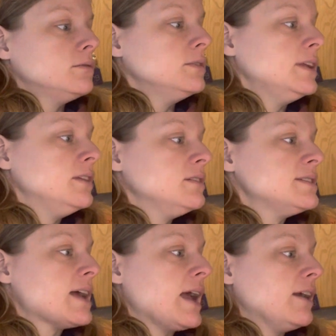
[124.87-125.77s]
little
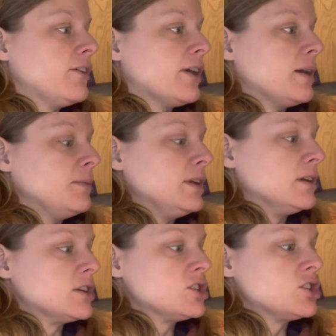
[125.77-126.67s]
diagram
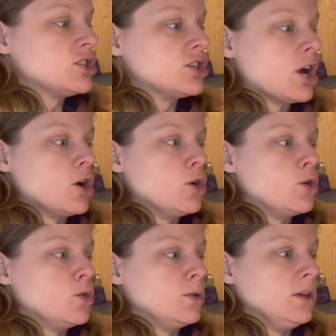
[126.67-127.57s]
here to
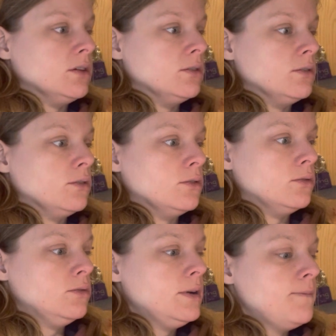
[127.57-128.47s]
show
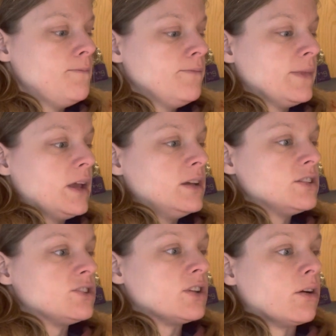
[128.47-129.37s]
you.
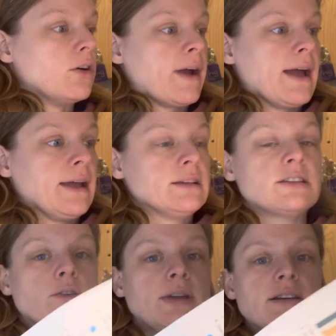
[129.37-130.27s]
So
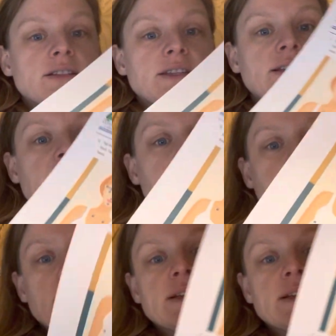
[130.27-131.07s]
here's the tapping